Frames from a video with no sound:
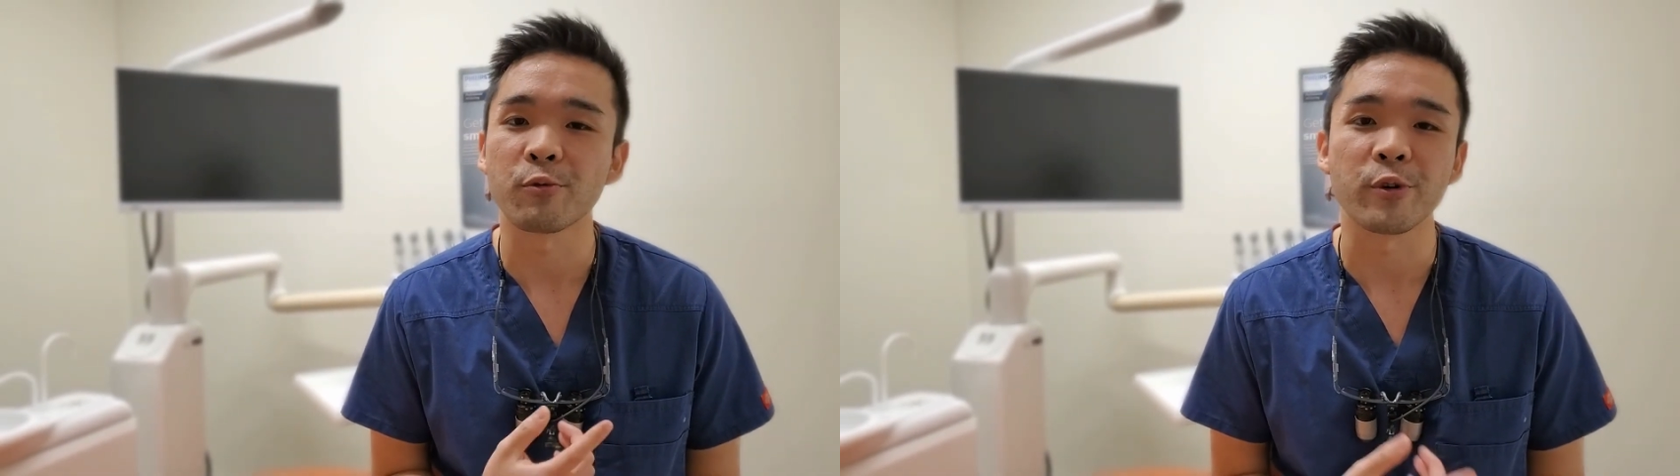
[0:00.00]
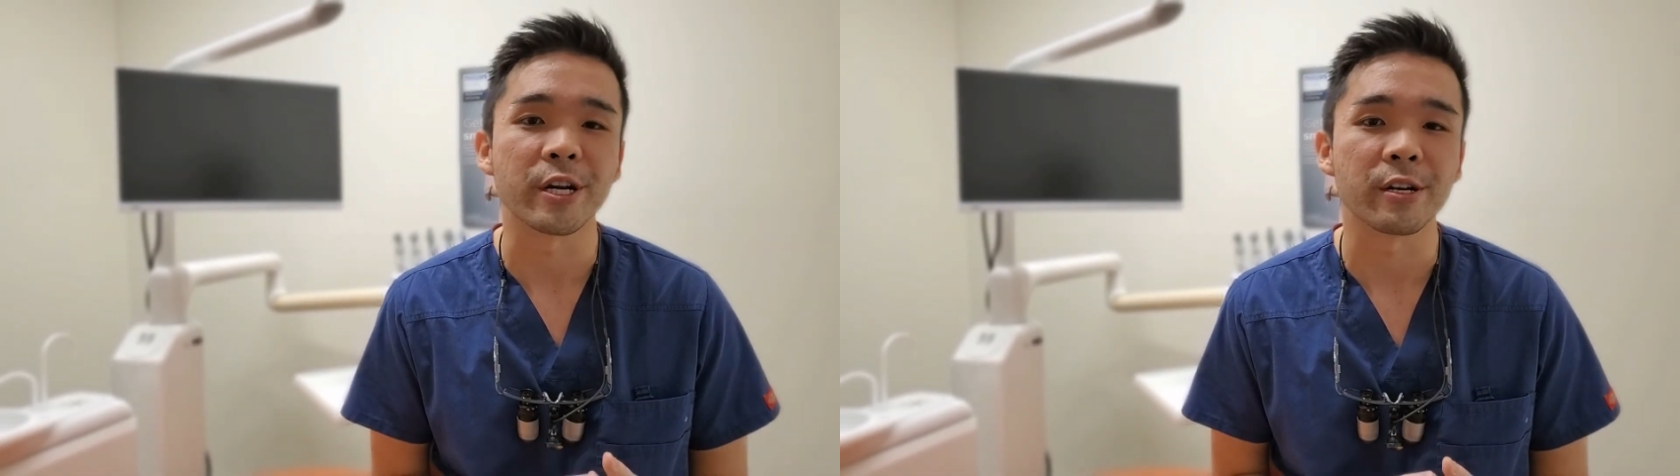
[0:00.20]

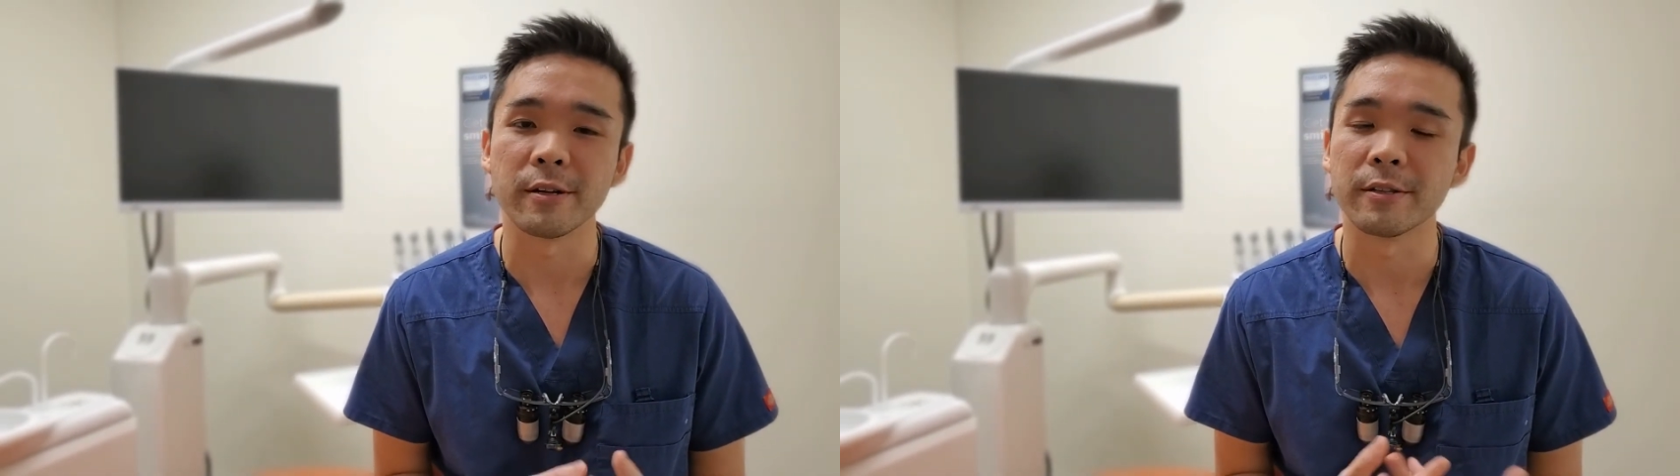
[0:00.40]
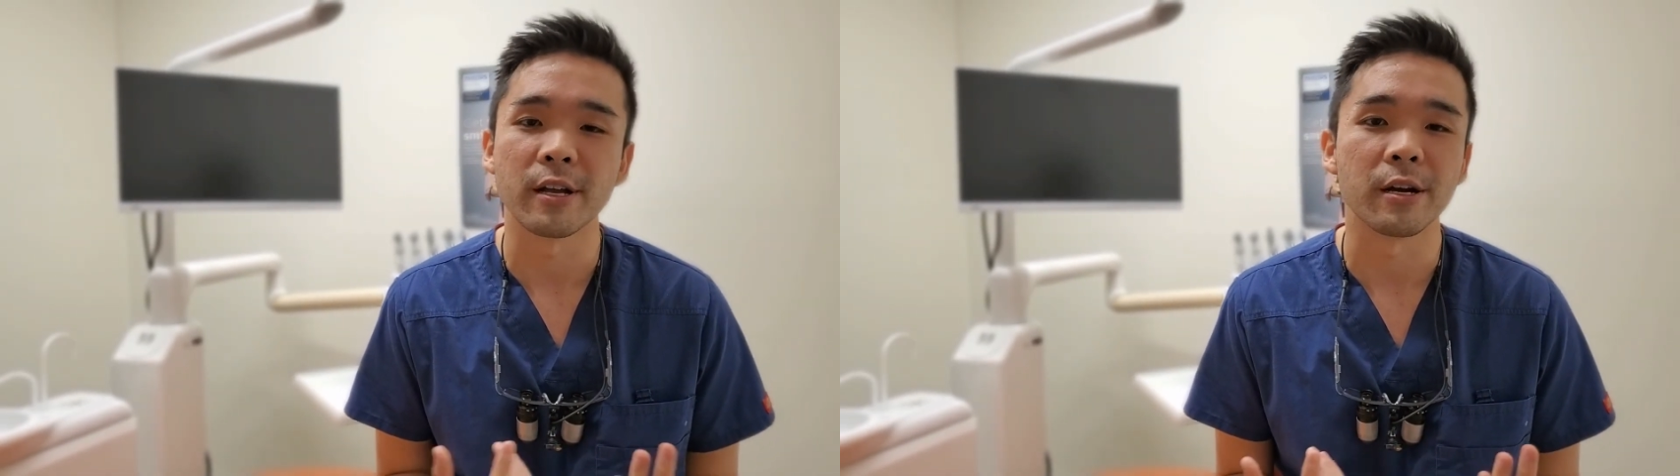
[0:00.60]
cricket
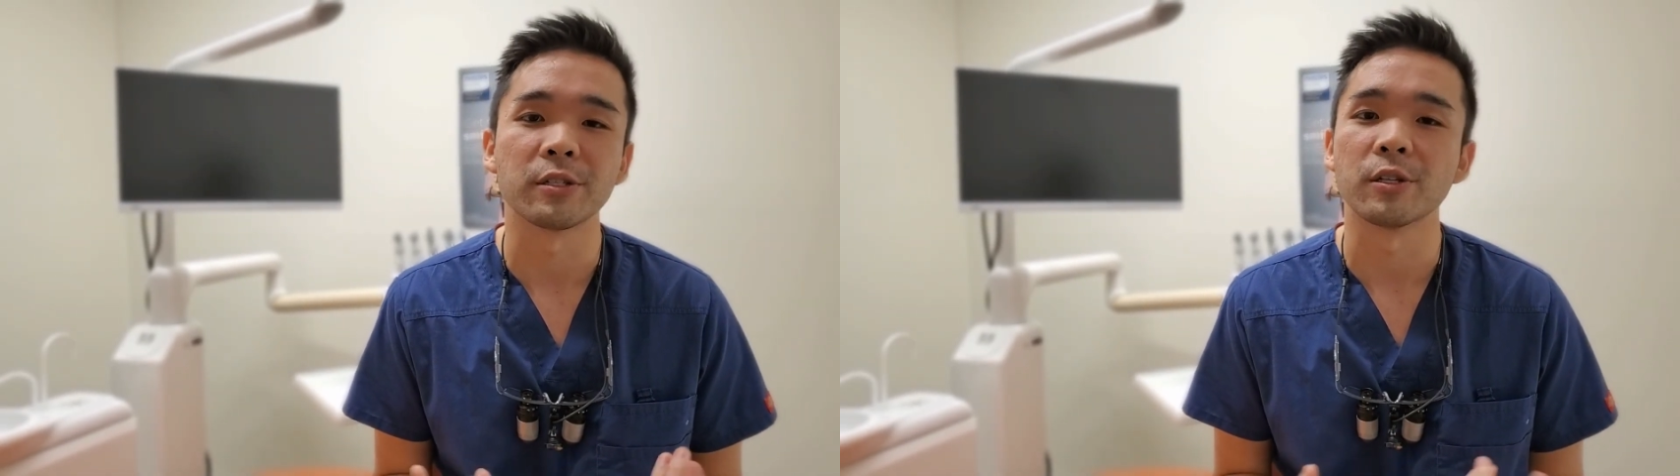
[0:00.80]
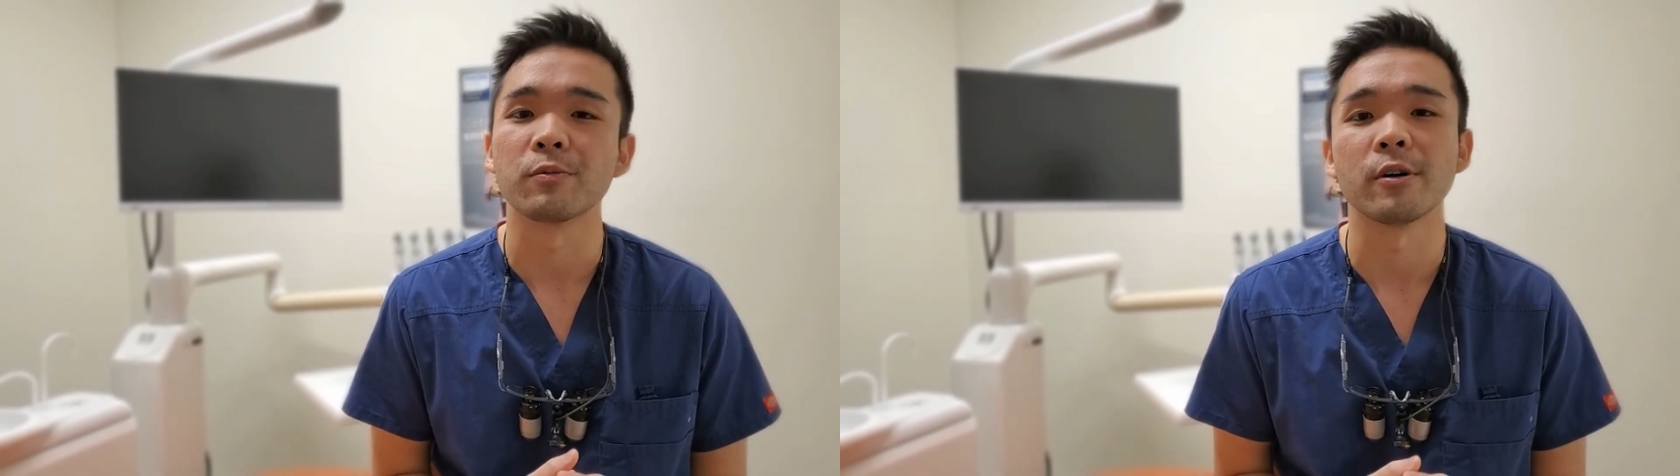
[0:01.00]
and tennis
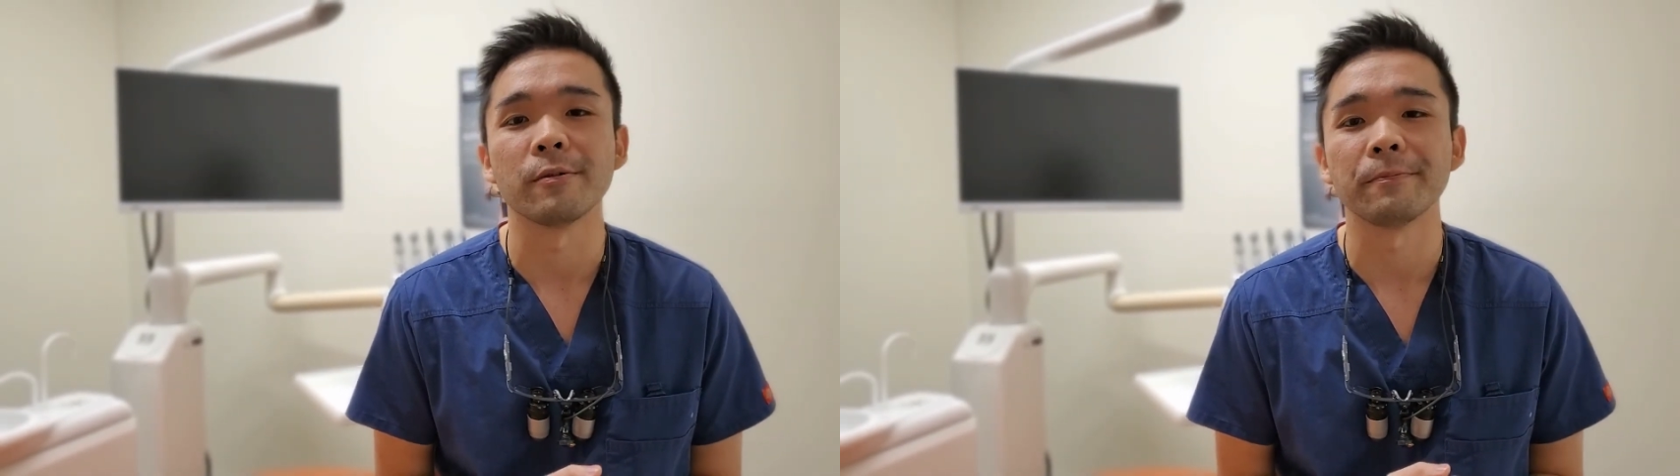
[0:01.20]
as well.